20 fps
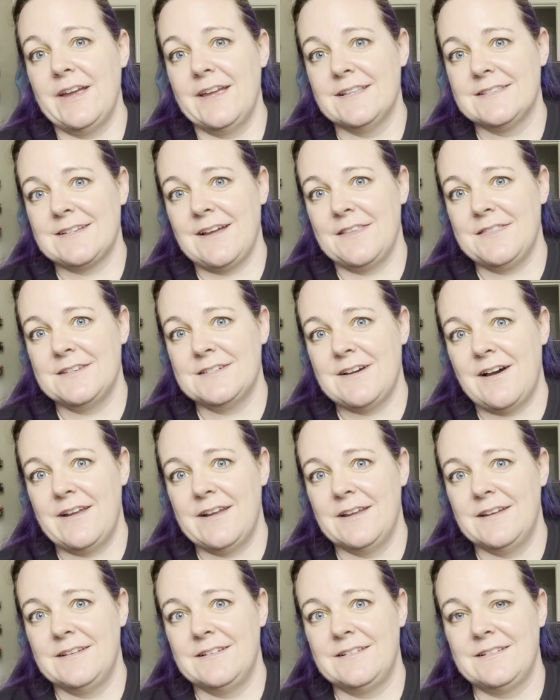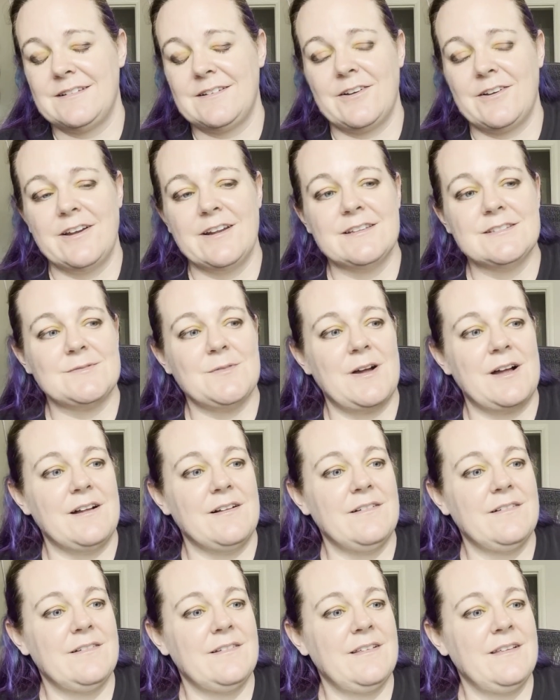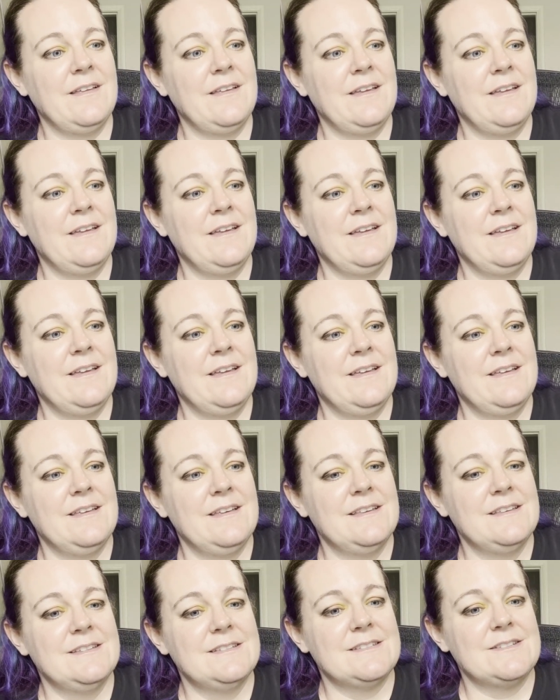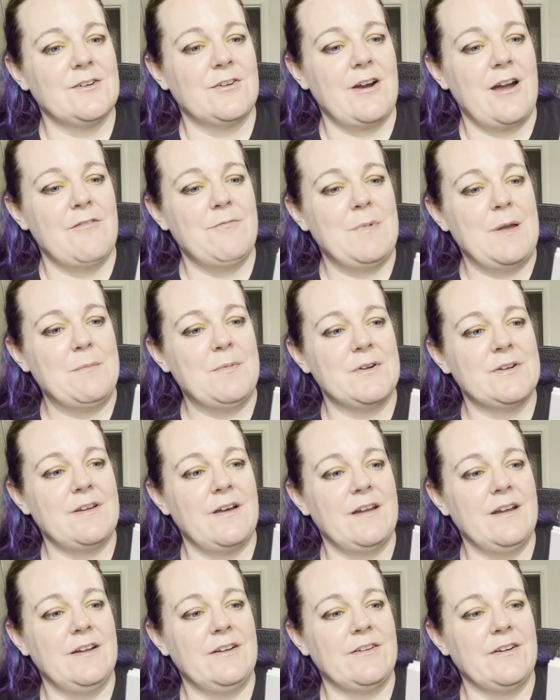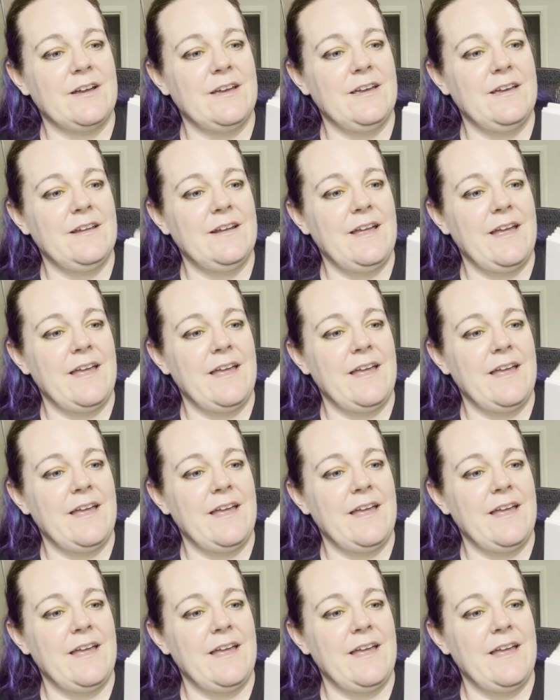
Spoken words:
It's got the dotted grid as well. So graph paper, dotted grid,